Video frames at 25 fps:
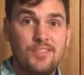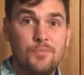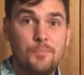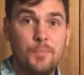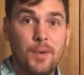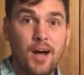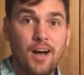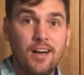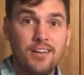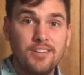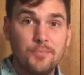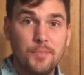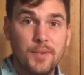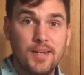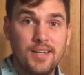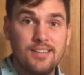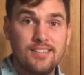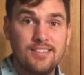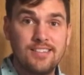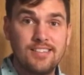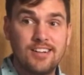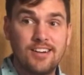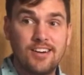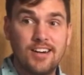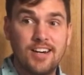Boss
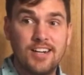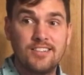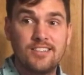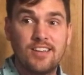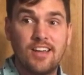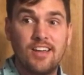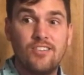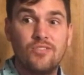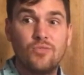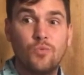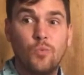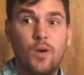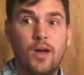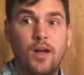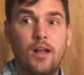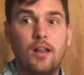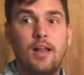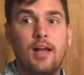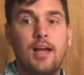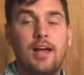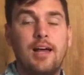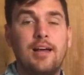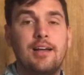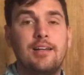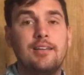Man series as
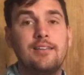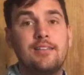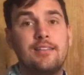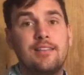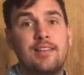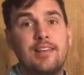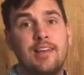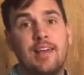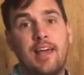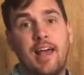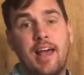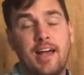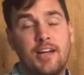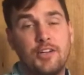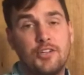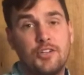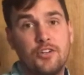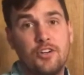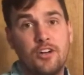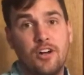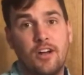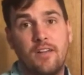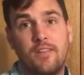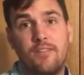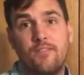well as the
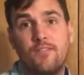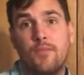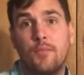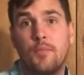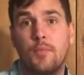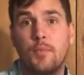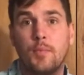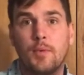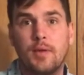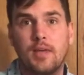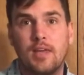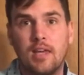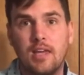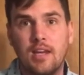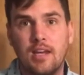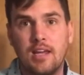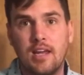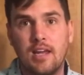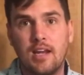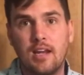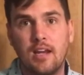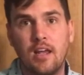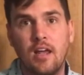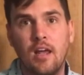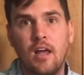astronaut from the
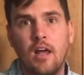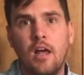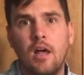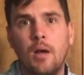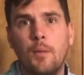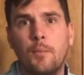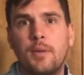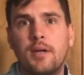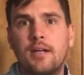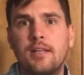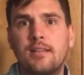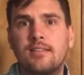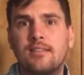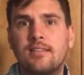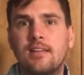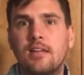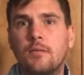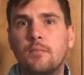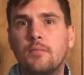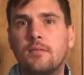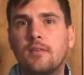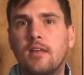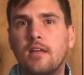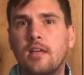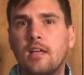beginning. But it
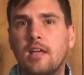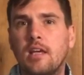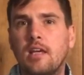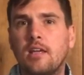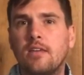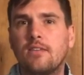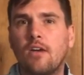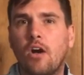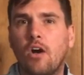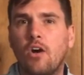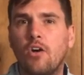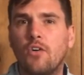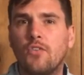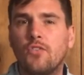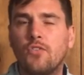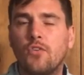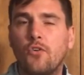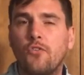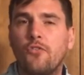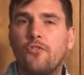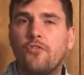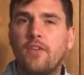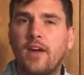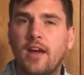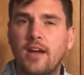seems like he's
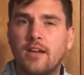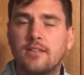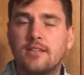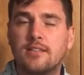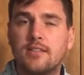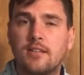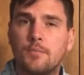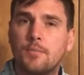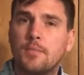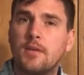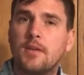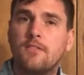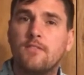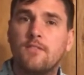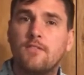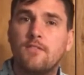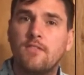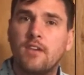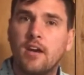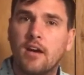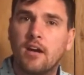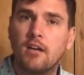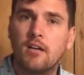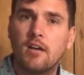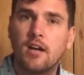also found something
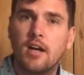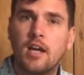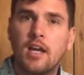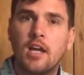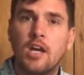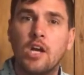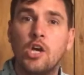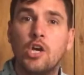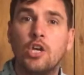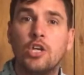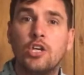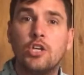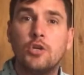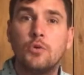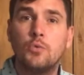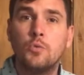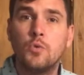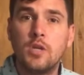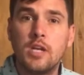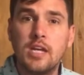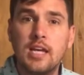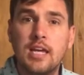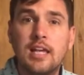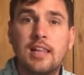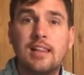very
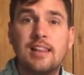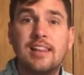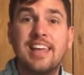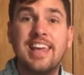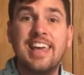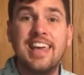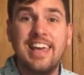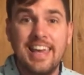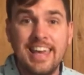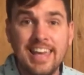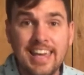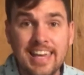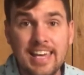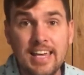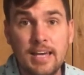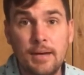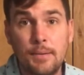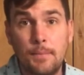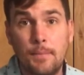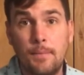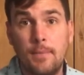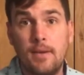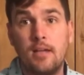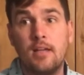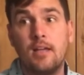uniquely
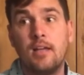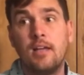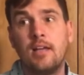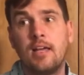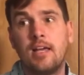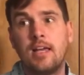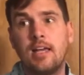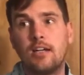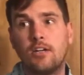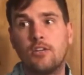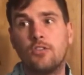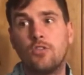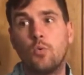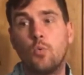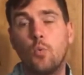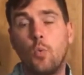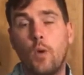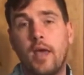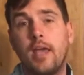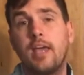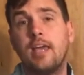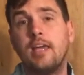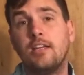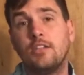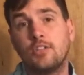him in the
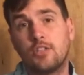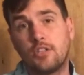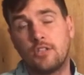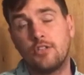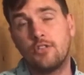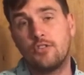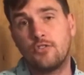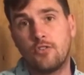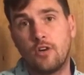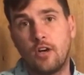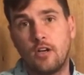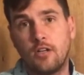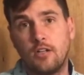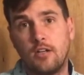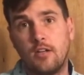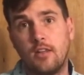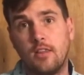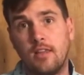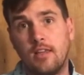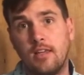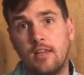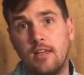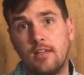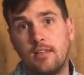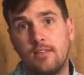way he's constructed
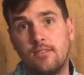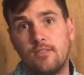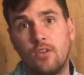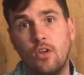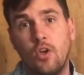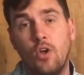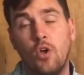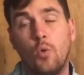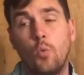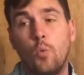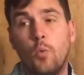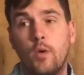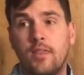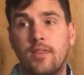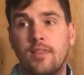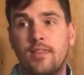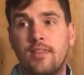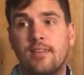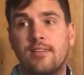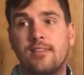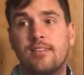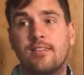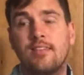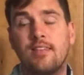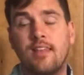these with
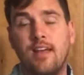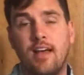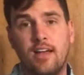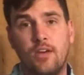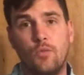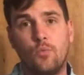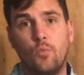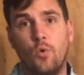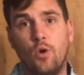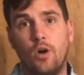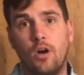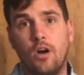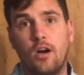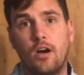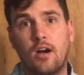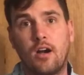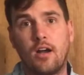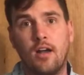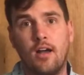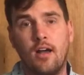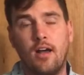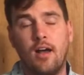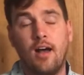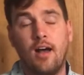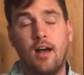this line work.
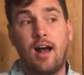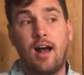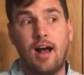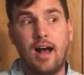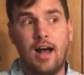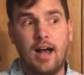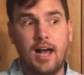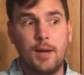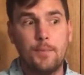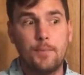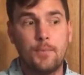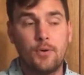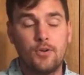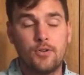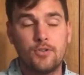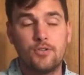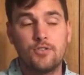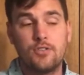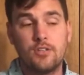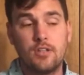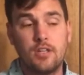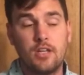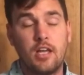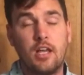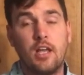I
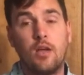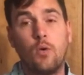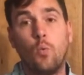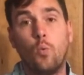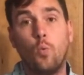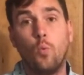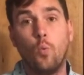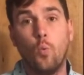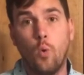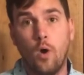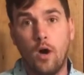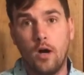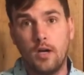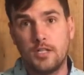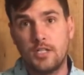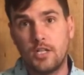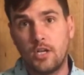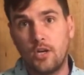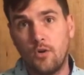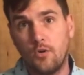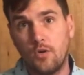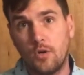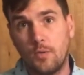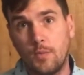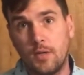personally want to
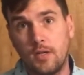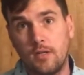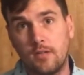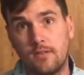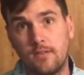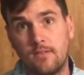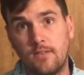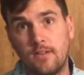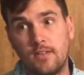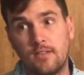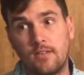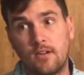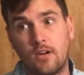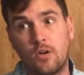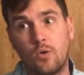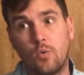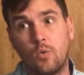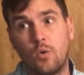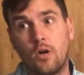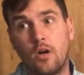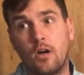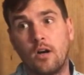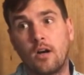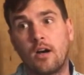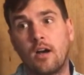own a piece of his
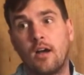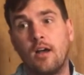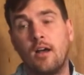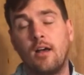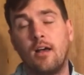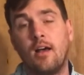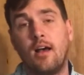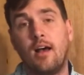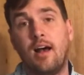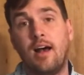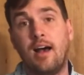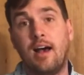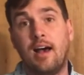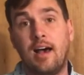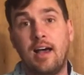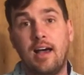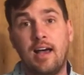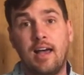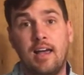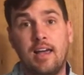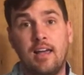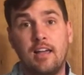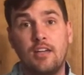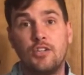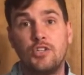artwork.
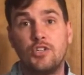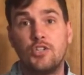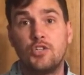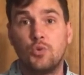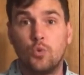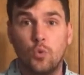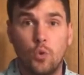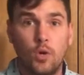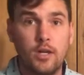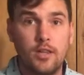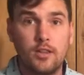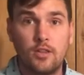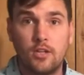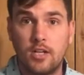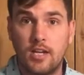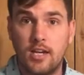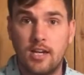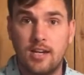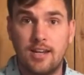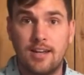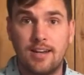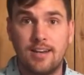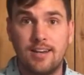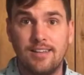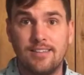I enjoy
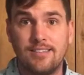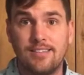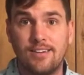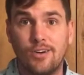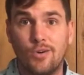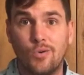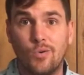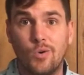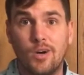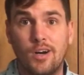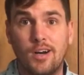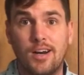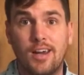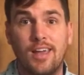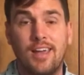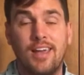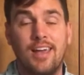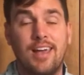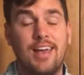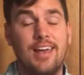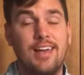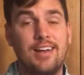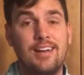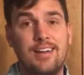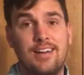looking at his artwork,
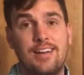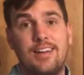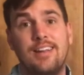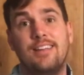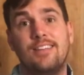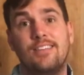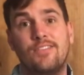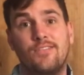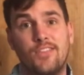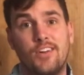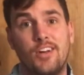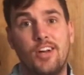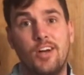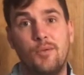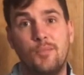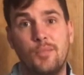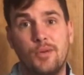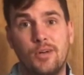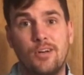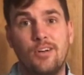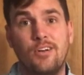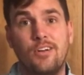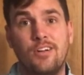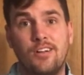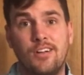and it is
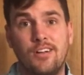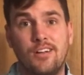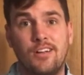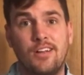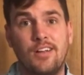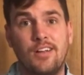phenomenal.